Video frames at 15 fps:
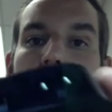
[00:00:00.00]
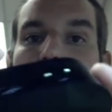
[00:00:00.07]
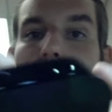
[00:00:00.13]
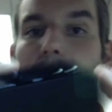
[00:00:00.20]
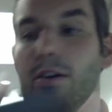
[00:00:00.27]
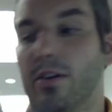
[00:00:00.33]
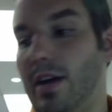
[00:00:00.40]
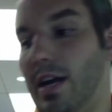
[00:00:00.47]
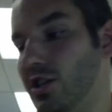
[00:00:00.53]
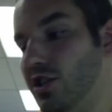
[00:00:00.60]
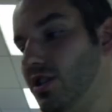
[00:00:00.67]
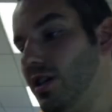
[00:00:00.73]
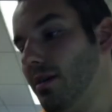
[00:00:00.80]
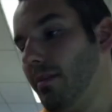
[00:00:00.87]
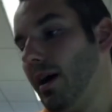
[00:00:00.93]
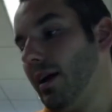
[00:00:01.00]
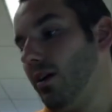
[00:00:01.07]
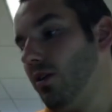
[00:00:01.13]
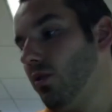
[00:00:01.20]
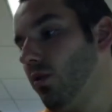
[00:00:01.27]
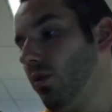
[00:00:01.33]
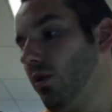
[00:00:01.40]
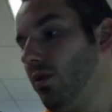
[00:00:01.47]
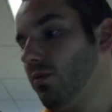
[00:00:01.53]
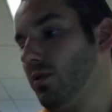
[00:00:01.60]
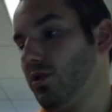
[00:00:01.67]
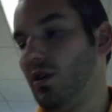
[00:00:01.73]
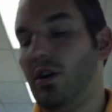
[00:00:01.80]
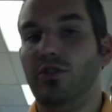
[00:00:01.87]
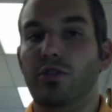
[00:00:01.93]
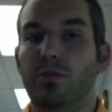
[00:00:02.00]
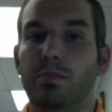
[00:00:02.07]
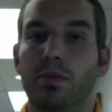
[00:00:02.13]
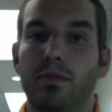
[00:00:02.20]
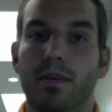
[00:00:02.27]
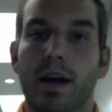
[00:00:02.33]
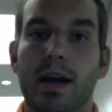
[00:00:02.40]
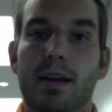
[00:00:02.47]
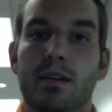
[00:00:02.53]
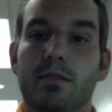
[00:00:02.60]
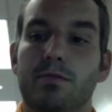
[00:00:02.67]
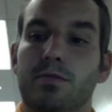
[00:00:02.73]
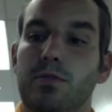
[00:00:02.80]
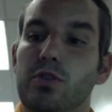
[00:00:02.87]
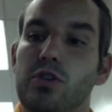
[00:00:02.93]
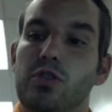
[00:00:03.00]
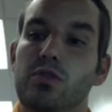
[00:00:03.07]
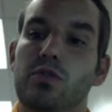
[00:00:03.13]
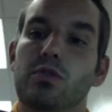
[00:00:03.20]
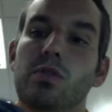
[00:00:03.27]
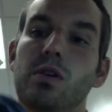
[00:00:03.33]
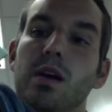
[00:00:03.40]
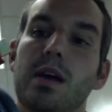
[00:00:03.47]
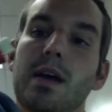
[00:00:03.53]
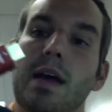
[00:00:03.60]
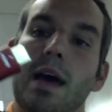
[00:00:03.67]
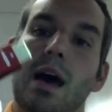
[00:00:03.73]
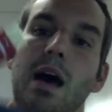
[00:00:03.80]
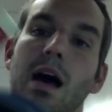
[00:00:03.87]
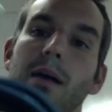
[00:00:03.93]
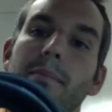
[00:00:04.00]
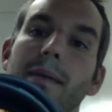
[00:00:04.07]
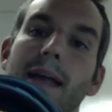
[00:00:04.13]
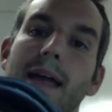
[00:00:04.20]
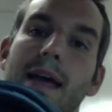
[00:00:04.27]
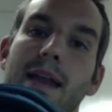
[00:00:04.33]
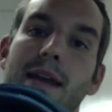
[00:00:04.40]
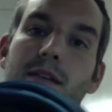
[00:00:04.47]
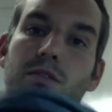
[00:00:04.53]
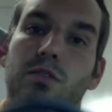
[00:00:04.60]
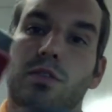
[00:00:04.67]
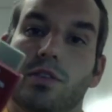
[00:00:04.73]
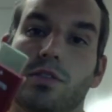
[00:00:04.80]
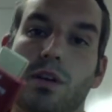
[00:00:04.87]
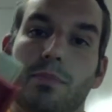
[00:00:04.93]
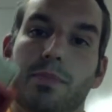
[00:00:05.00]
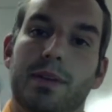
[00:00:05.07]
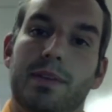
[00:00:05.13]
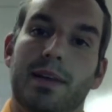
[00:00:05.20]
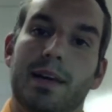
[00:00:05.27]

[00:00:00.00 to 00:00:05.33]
Now your HDMI cord was also provided for you and looks something